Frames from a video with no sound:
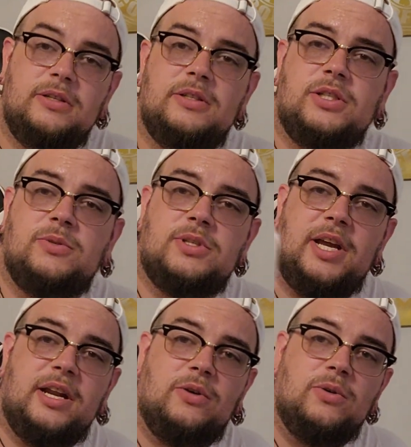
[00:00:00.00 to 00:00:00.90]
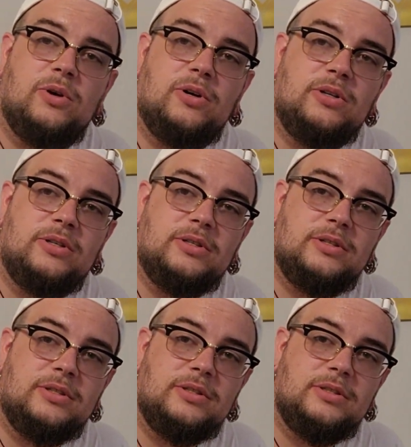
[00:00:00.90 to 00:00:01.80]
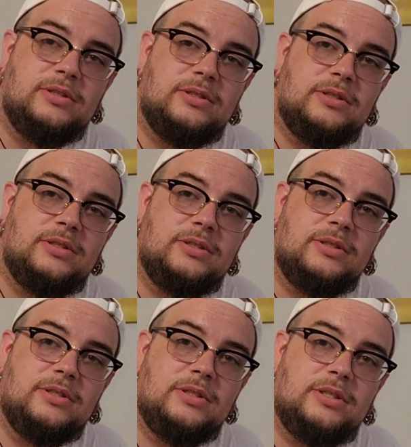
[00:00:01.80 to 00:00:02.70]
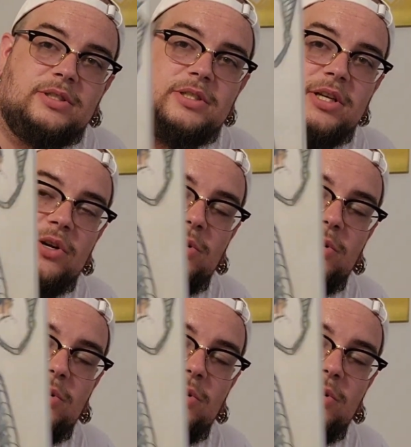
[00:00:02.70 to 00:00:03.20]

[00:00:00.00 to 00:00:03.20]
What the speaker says: This one's kind of cool. This is like a